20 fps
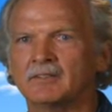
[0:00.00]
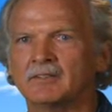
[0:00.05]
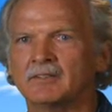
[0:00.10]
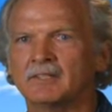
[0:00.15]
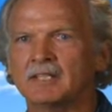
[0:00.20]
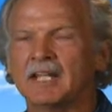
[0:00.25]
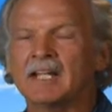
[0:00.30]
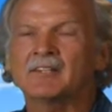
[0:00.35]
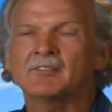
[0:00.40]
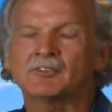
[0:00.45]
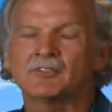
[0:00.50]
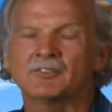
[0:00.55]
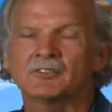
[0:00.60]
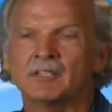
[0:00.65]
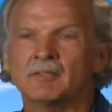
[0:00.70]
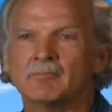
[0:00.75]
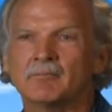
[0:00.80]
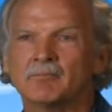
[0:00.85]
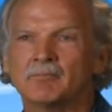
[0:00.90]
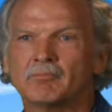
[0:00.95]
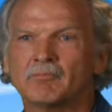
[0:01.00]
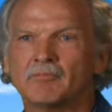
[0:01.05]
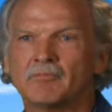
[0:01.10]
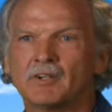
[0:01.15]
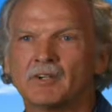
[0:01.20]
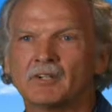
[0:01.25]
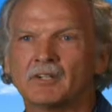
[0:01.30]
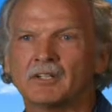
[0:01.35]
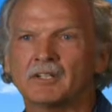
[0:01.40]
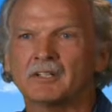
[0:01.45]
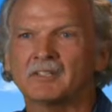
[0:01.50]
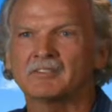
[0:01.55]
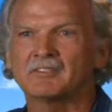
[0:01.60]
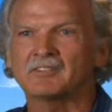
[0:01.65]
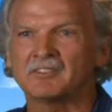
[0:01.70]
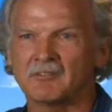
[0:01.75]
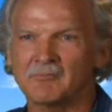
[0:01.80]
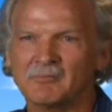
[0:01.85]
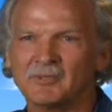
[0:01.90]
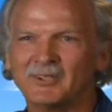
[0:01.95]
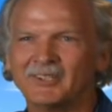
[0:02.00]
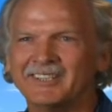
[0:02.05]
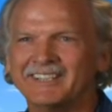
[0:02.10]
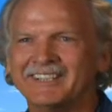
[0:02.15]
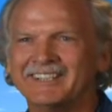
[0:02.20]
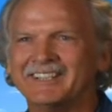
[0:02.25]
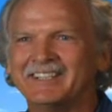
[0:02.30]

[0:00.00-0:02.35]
answer seemed fairly simple,